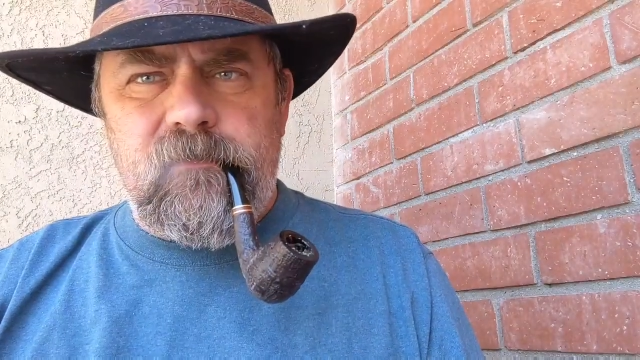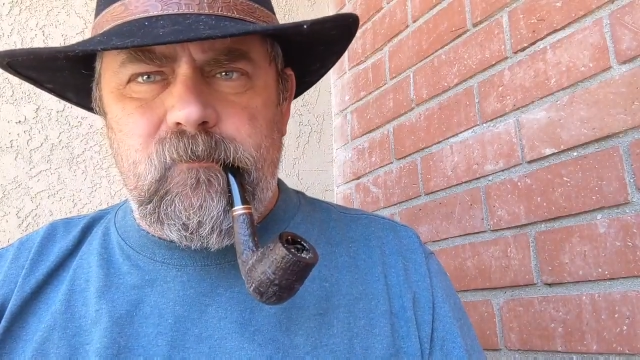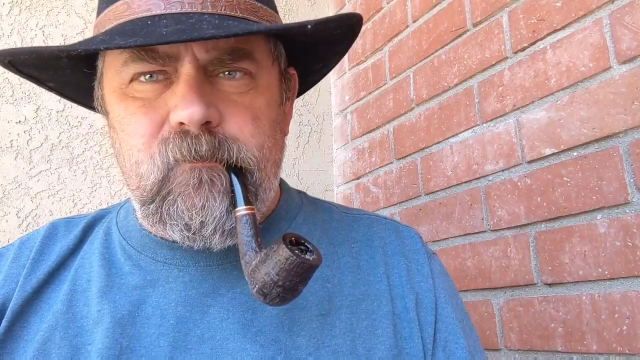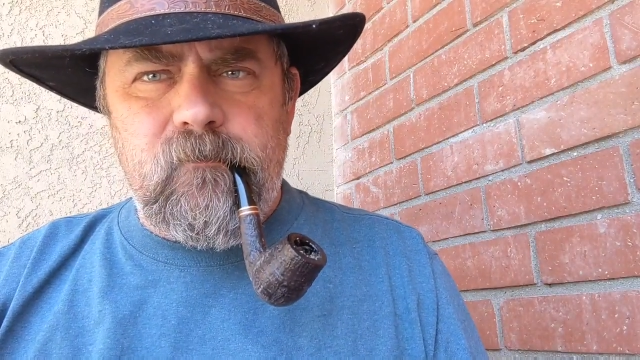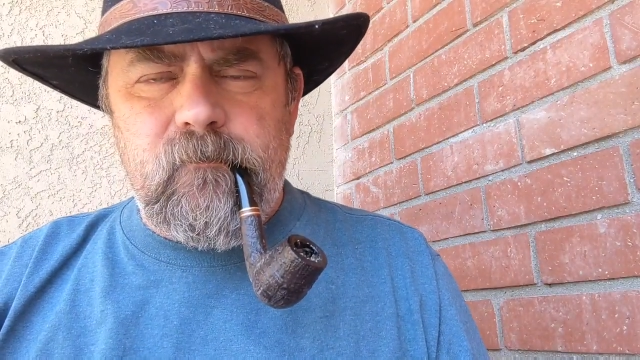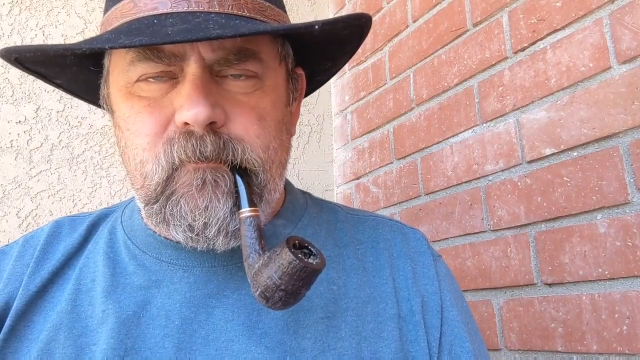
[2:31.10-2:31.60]
now,
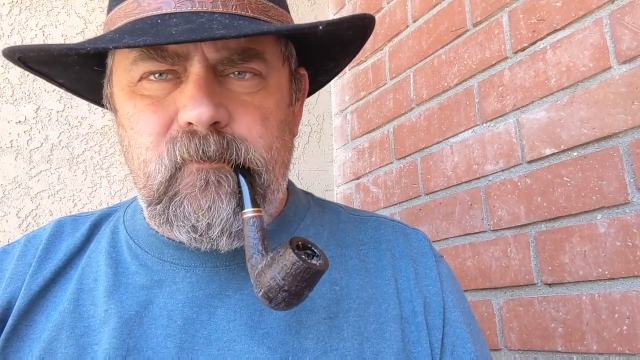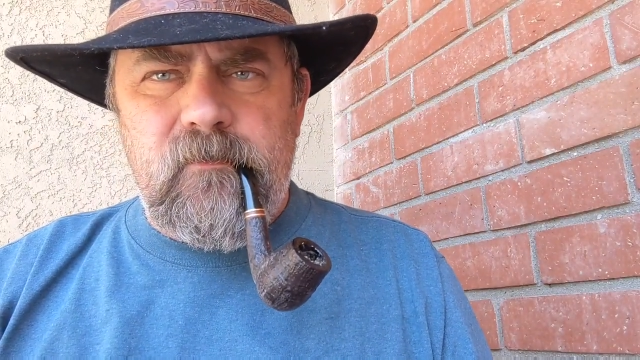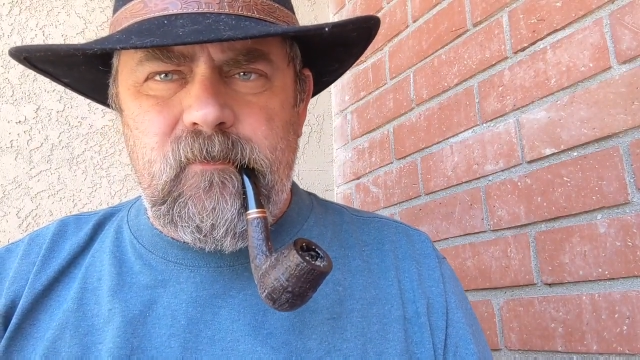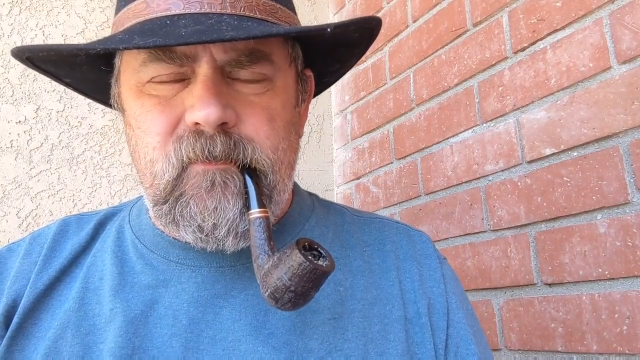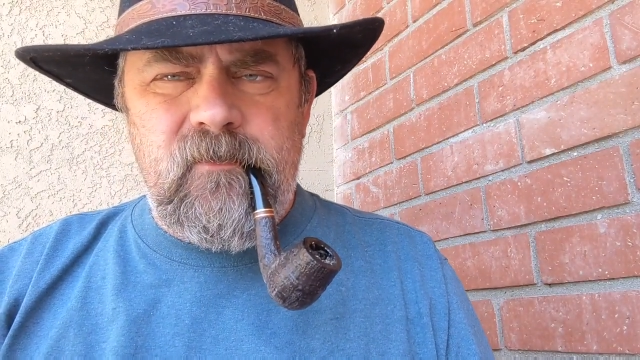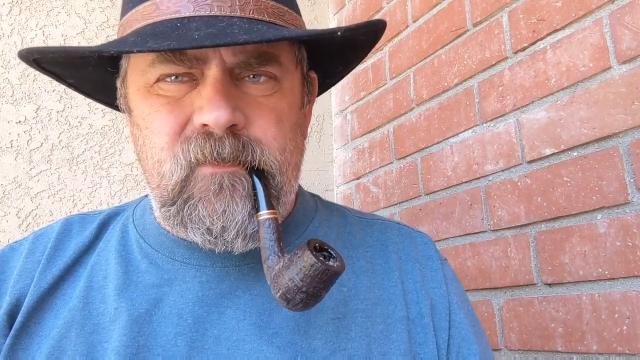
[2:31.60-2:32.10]

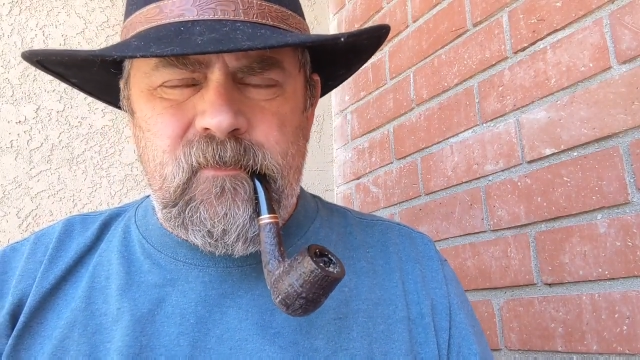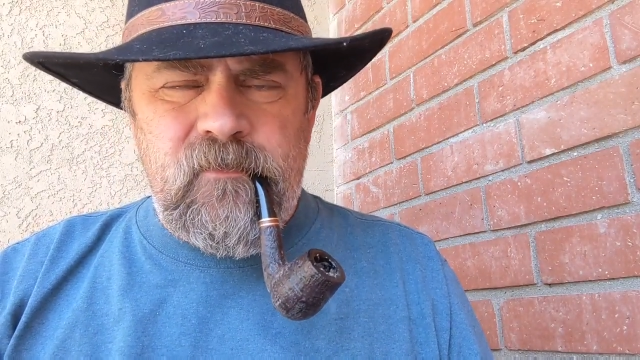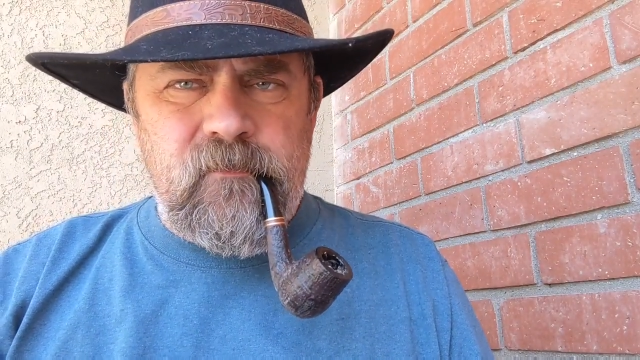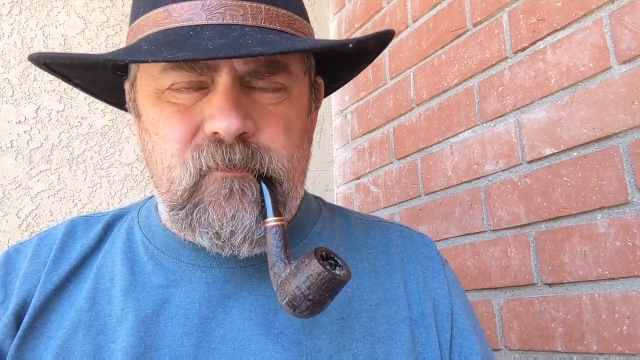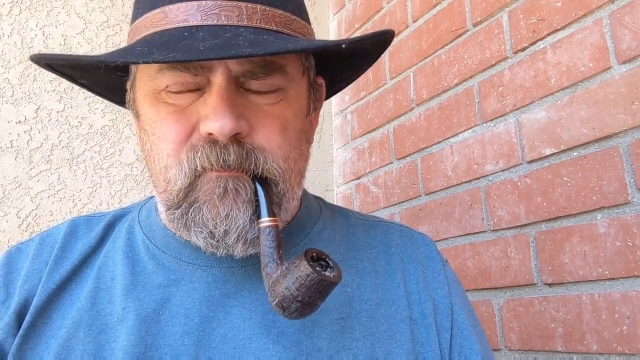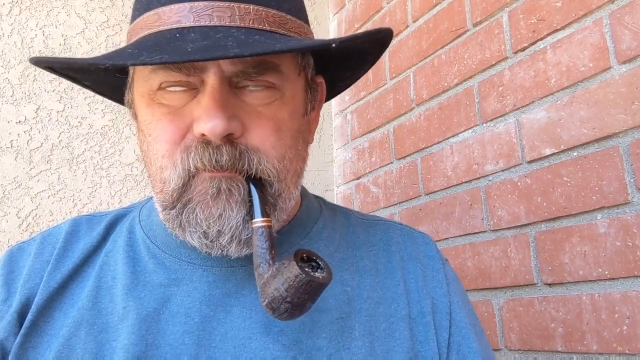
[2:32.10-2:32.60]

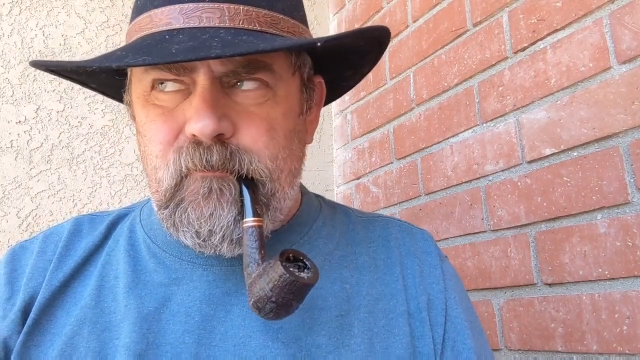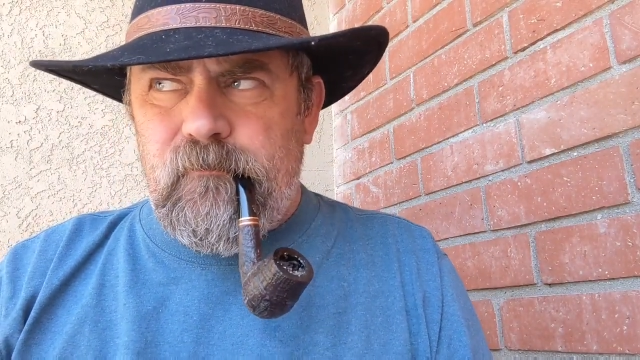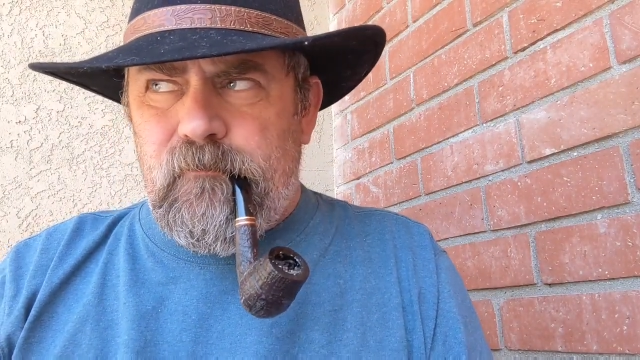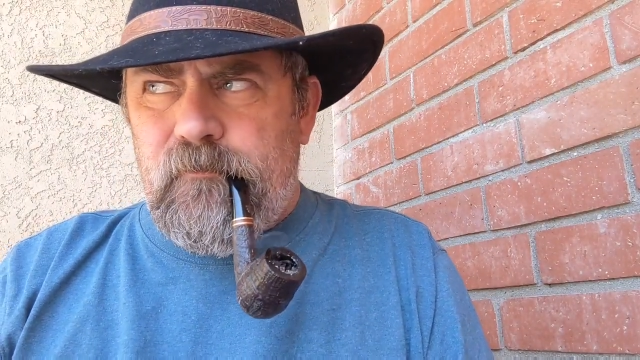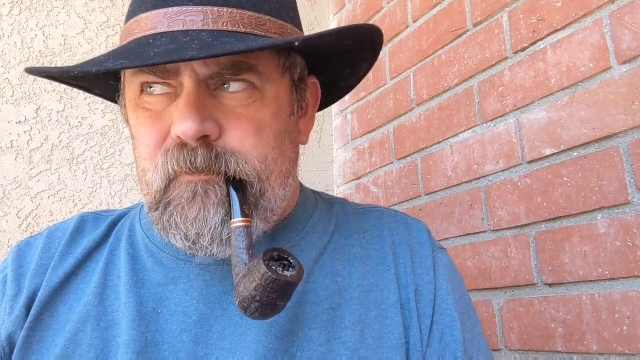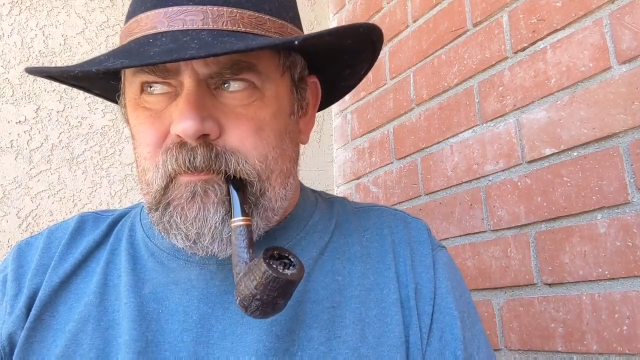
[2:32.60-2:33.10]
nothing
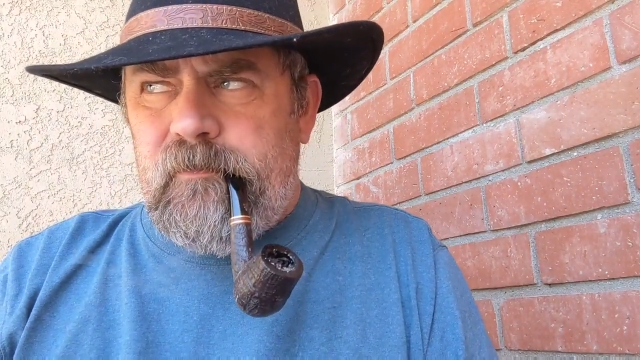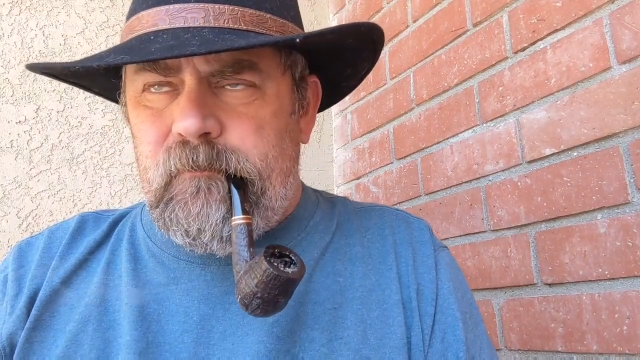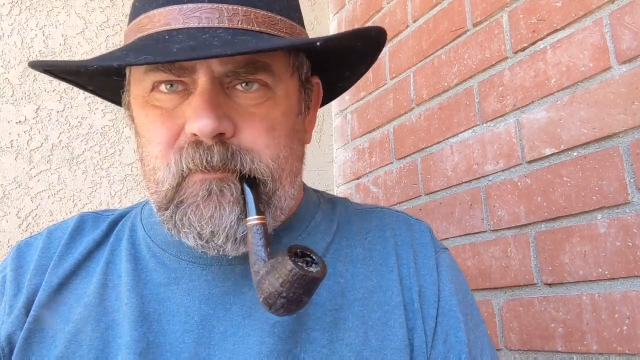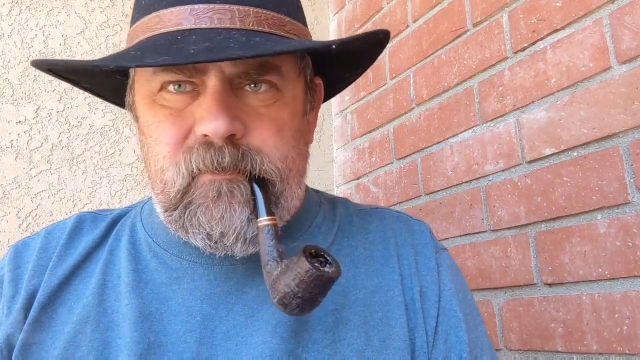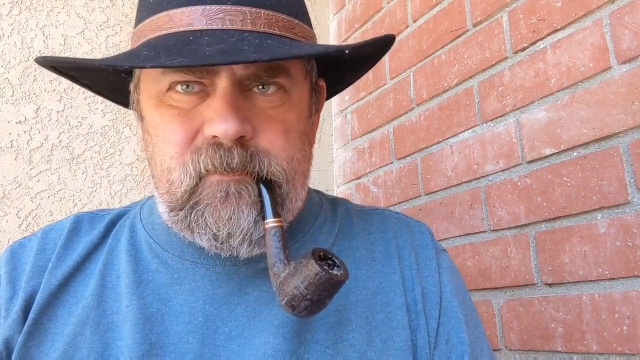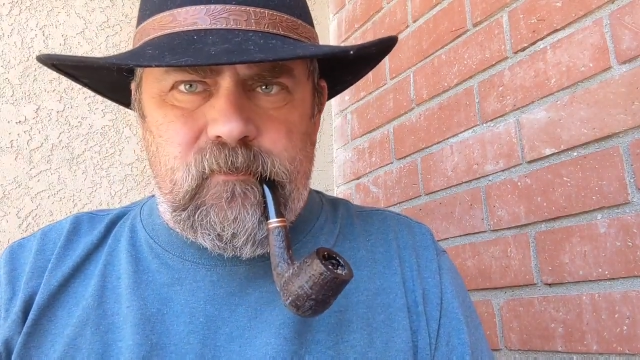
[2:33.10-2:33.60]
wrong
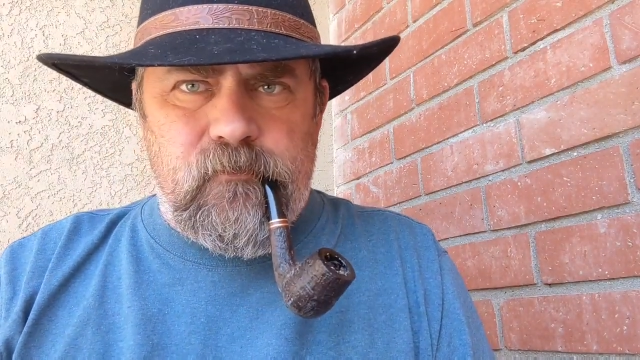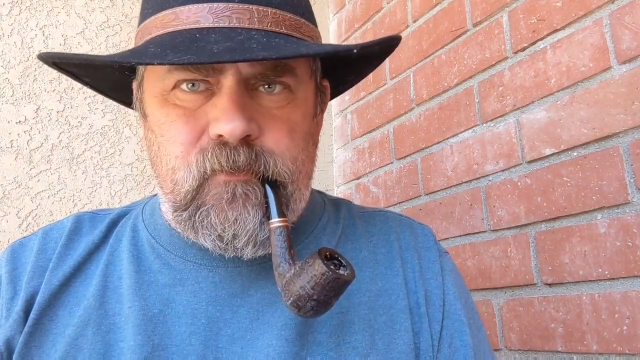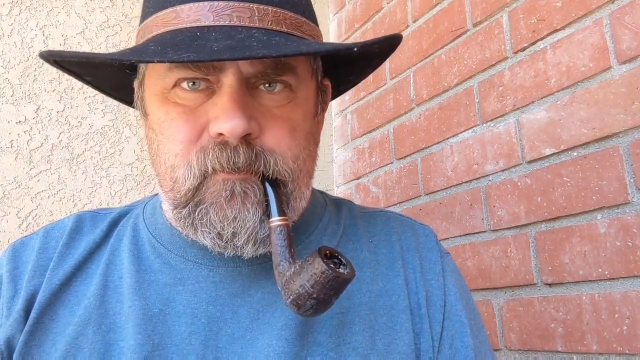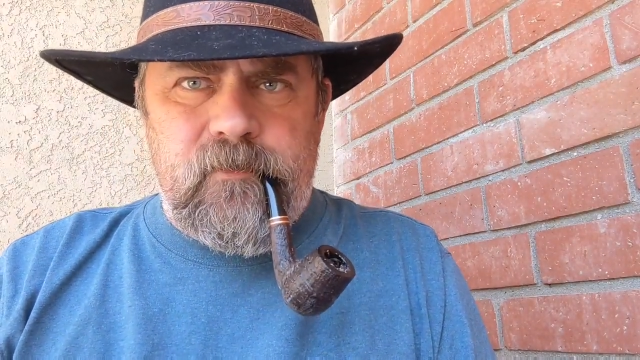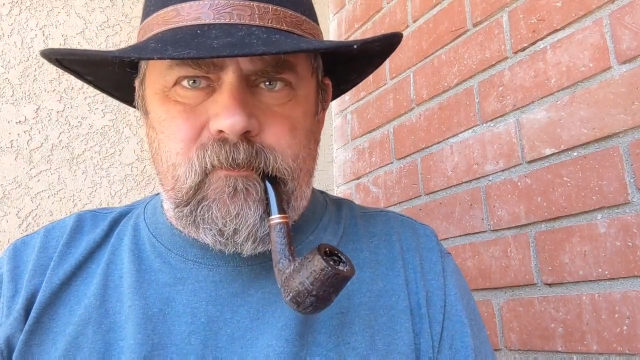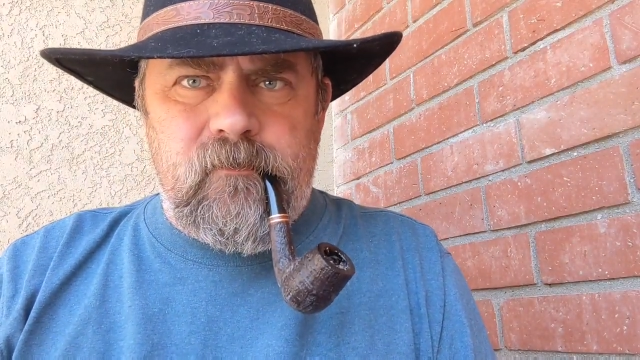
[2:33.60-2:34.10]
with this
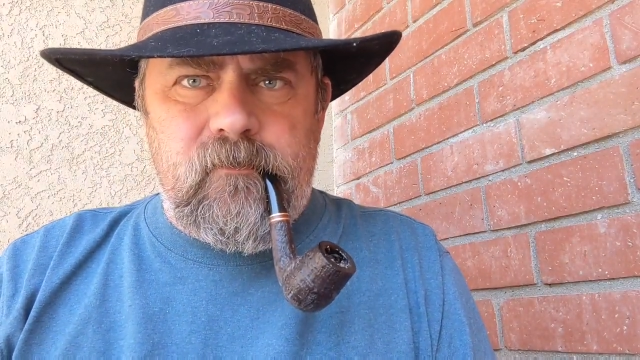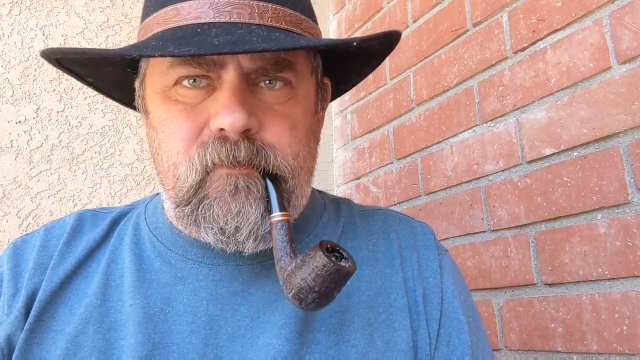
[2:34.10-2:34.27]
woman.